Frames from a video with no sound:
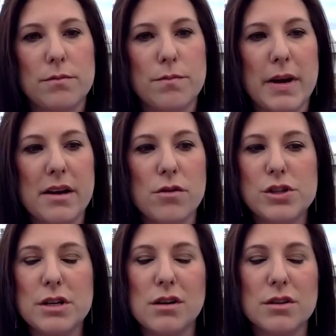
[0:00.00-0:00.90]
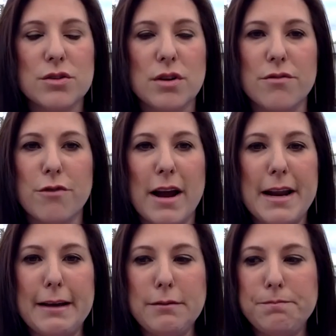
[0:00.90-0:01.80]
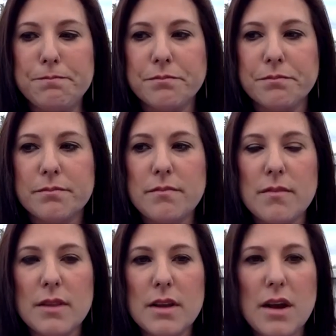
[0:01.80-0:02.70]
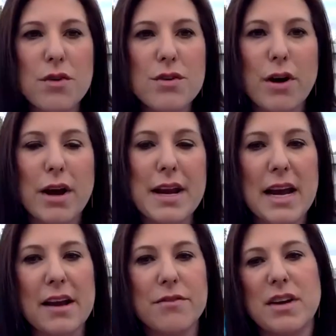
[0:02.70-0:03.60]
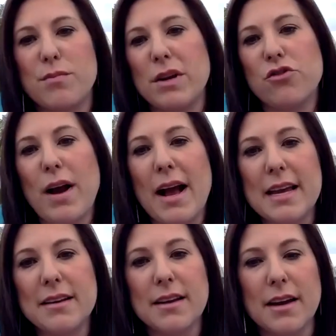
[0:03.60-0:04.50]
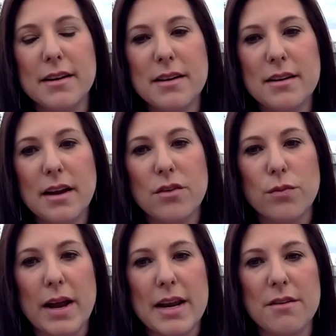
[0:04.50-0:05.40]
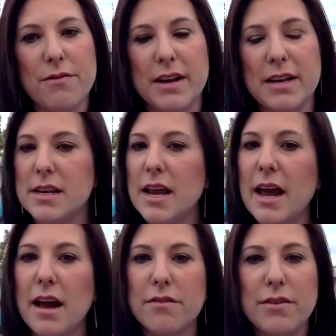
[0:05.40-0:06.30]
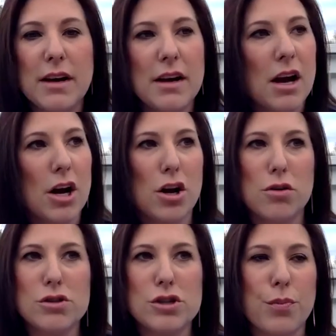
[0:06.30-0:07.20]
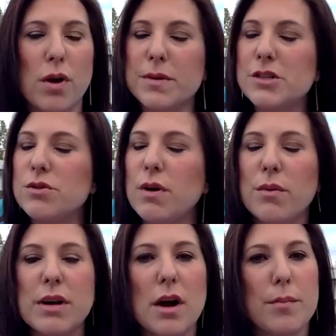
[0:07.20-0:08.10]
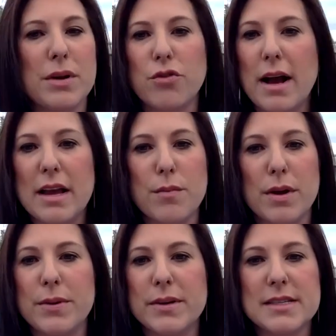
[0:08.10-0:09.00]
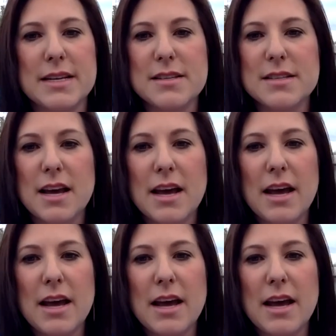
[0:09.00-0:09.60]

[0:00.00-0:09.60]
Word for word: my coaching calls are on Friday. Every Friday I have to have my tracking done and ready. If I didn't have a coach, I promise you I would not be tracking my business.